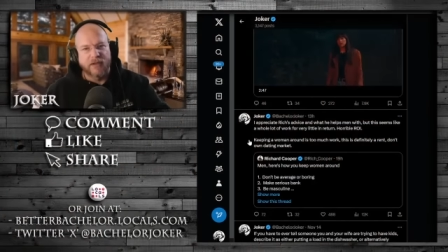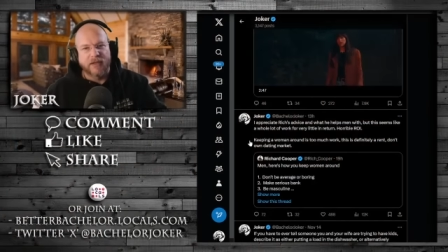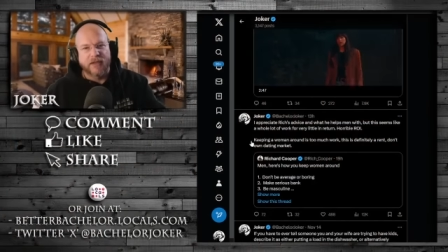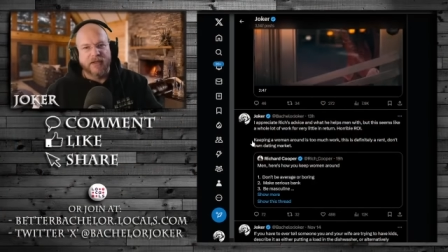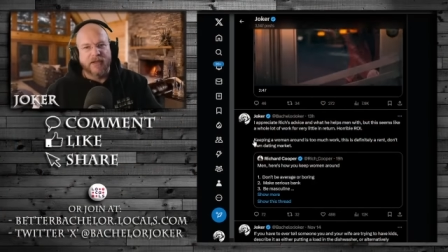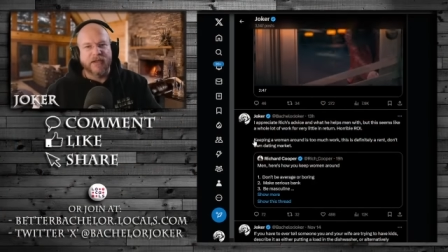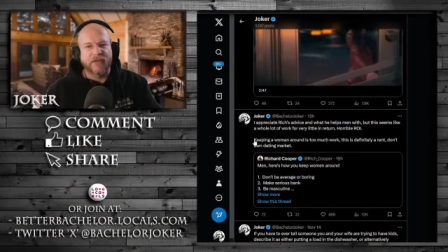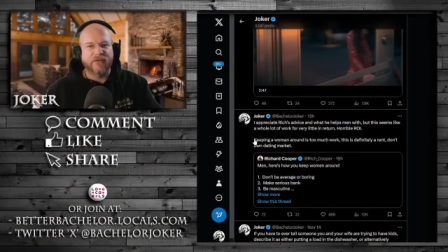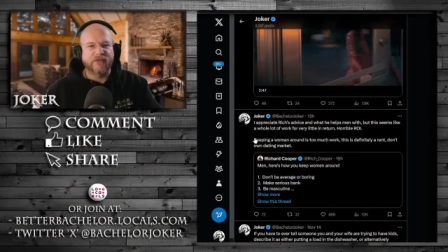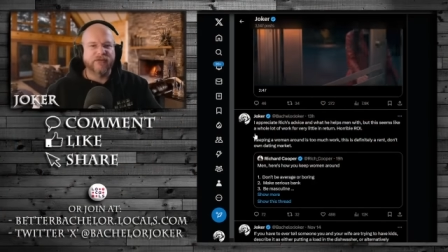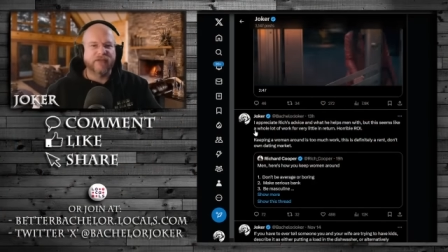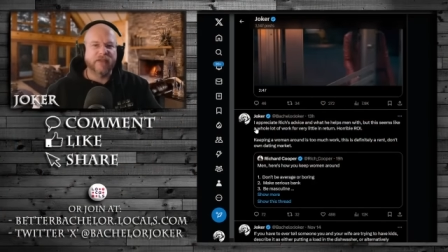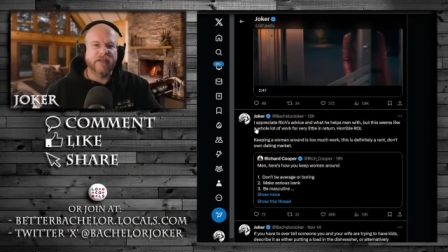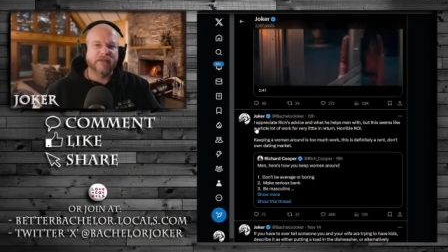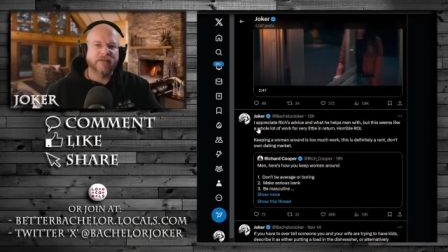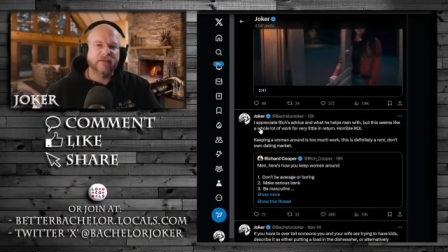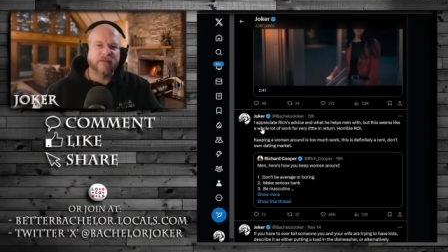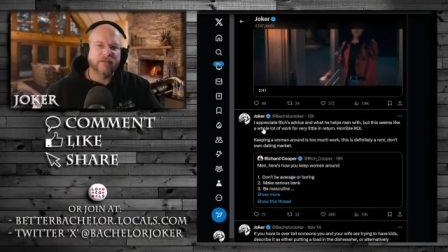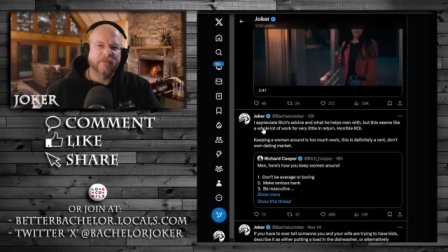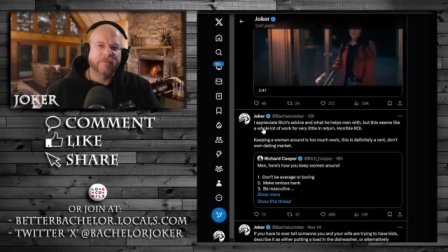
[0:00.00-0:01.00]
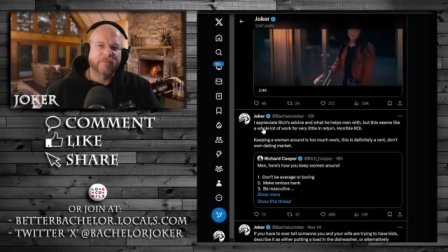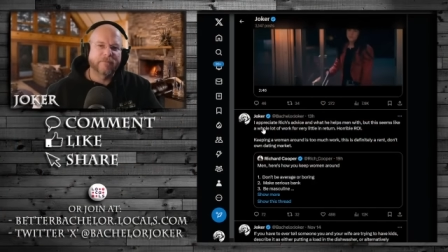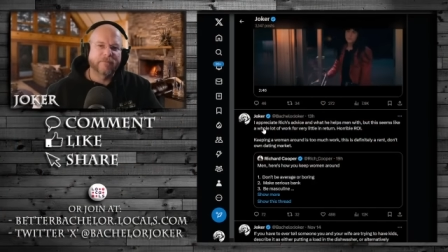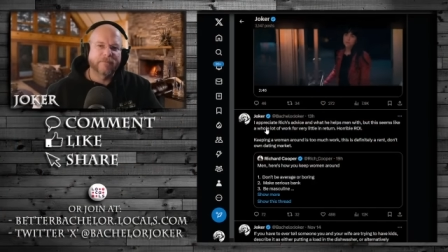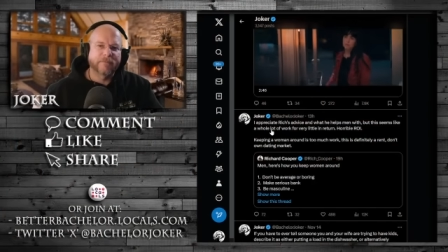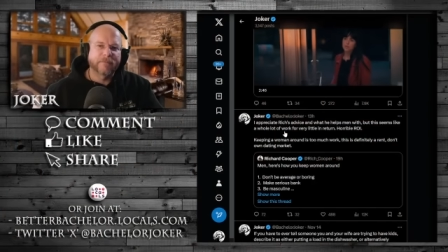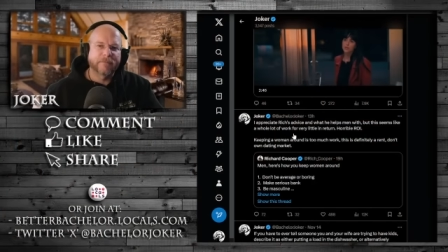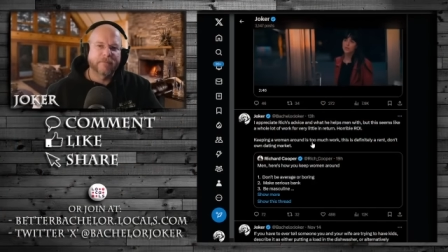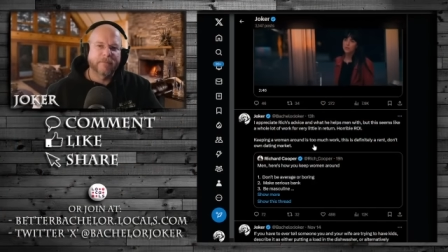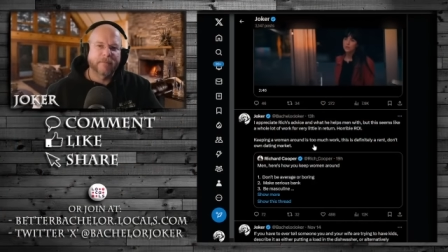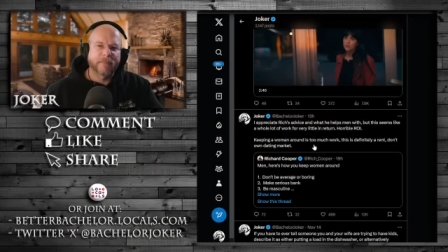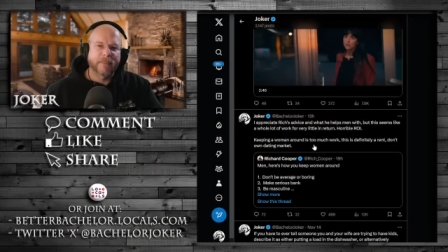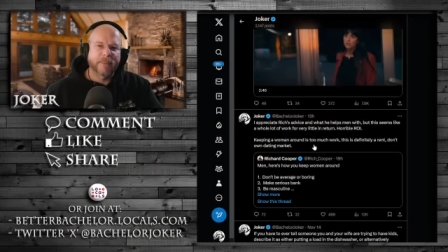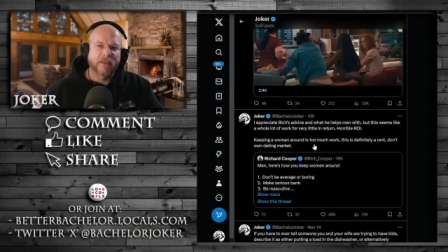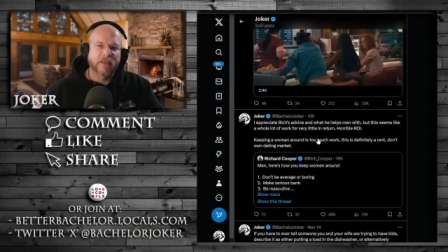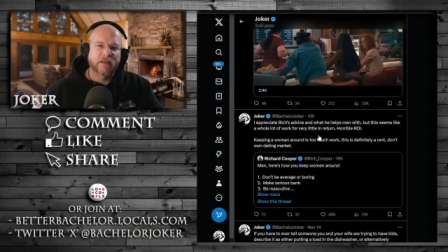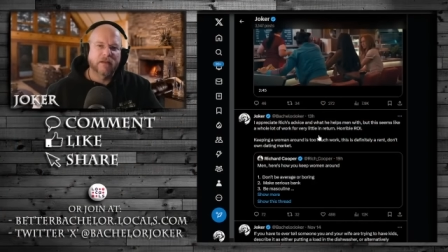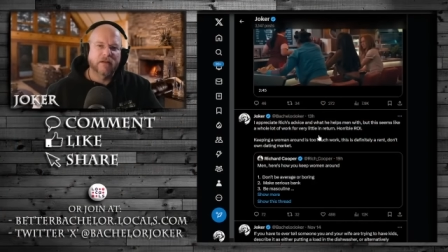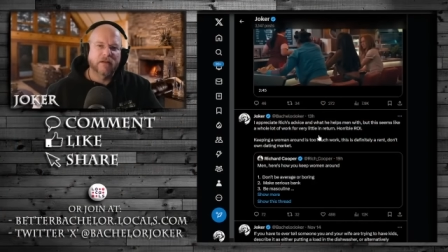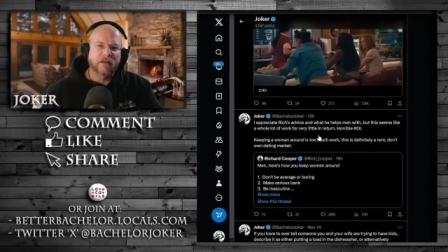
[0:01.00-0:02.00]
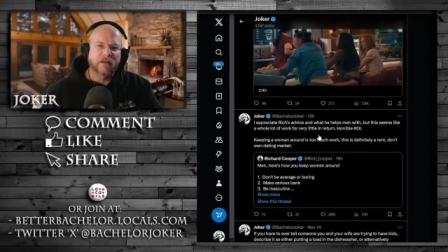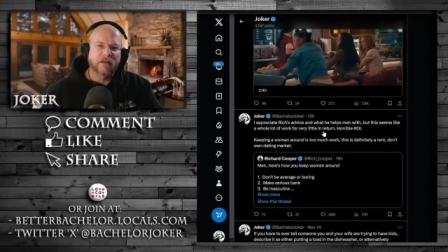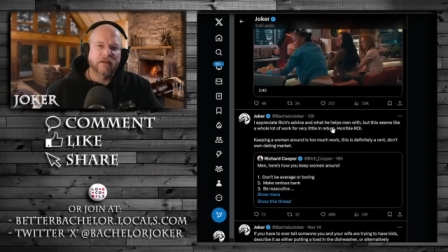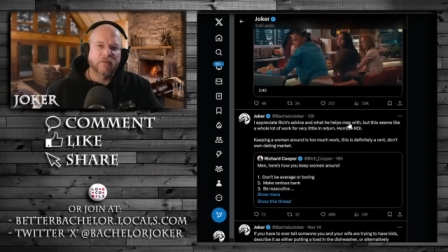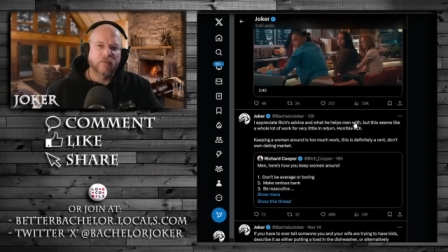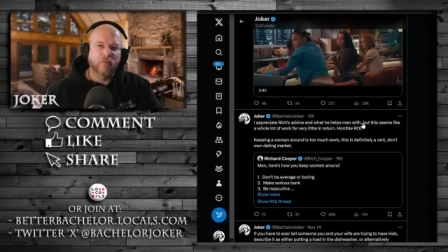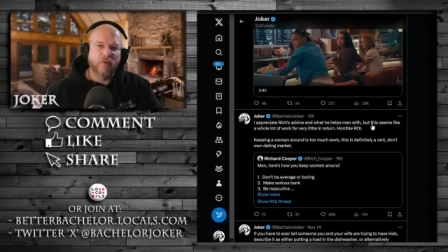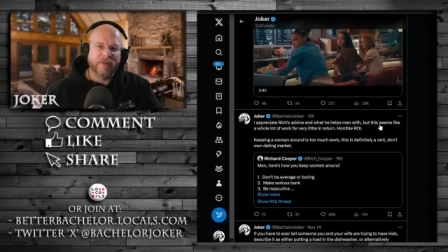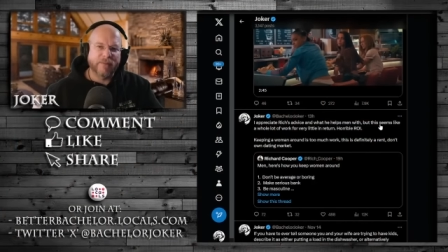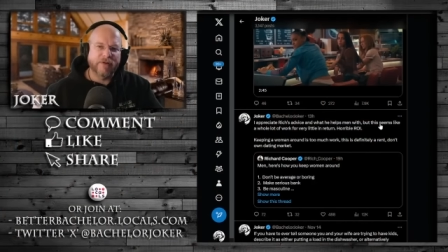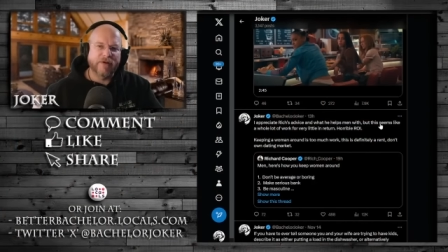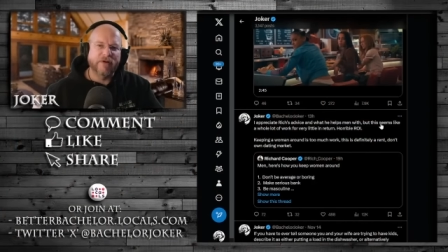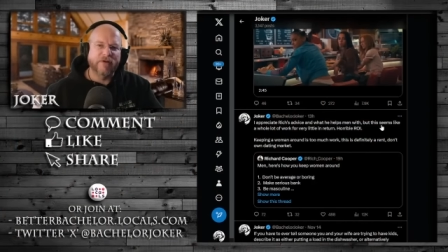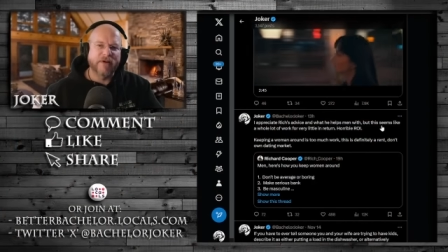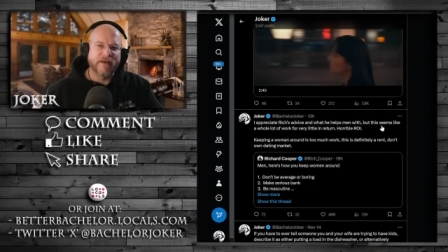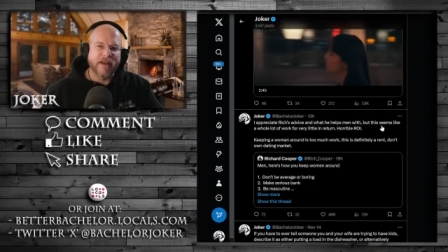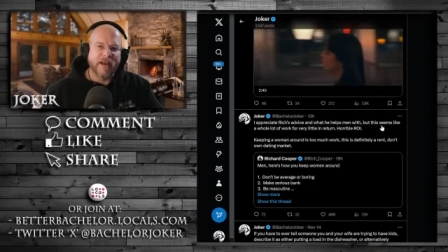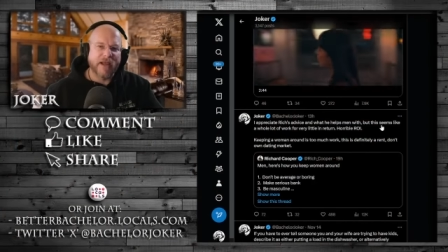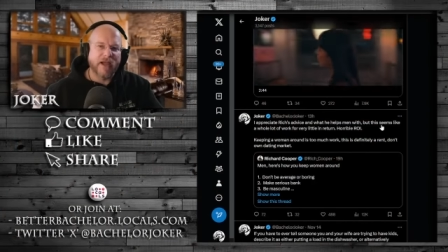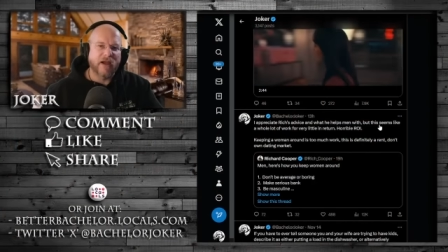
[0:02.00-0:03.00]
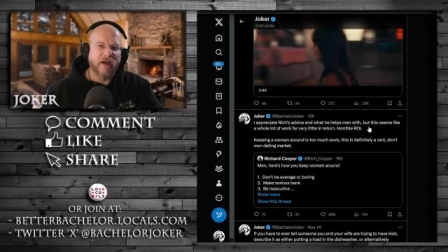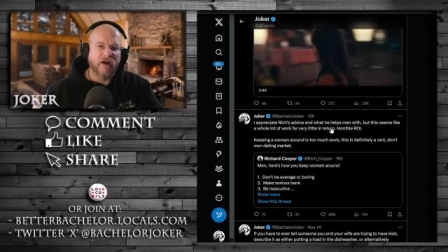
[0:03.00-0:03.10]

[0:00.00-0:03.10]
that women